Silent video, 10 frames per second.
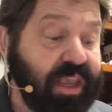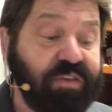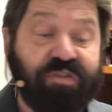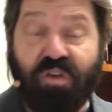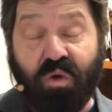
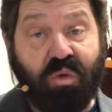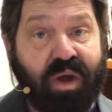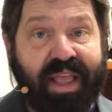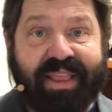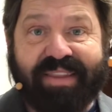So
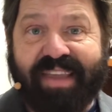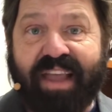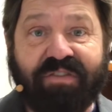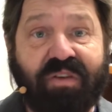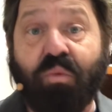
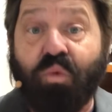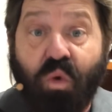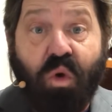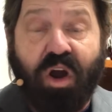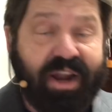tension,
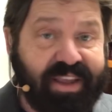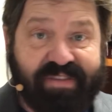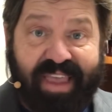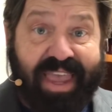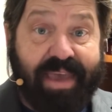war
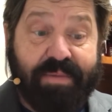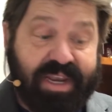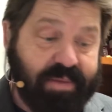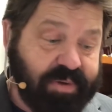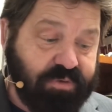is
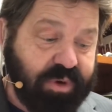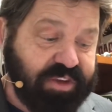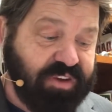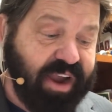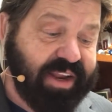imminent between
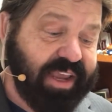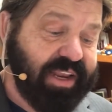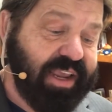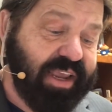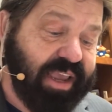China
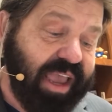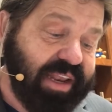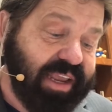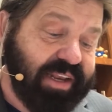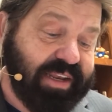and
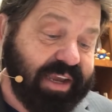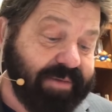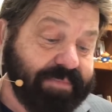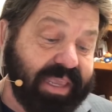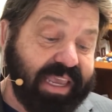and
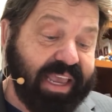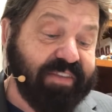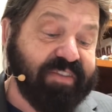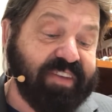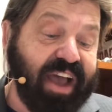India.
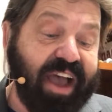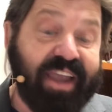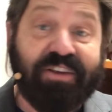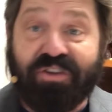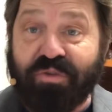And
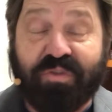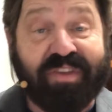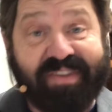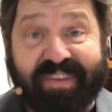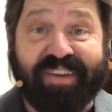Sky News,
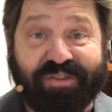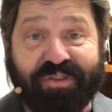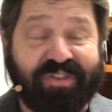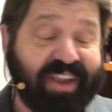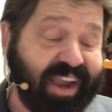this is
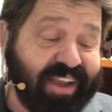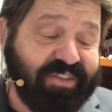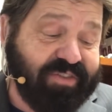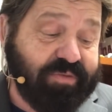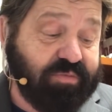interesting. I
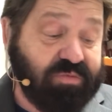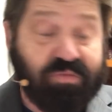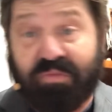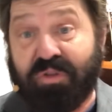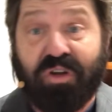just
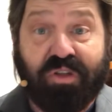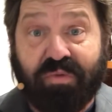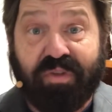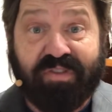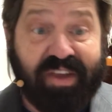going to
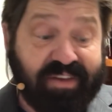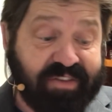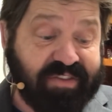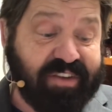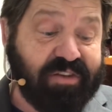throw this in because
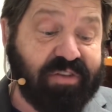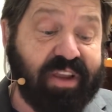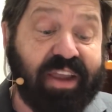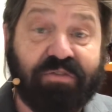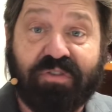this is in-
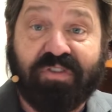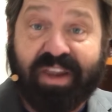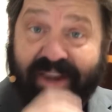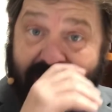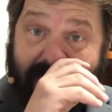interesting.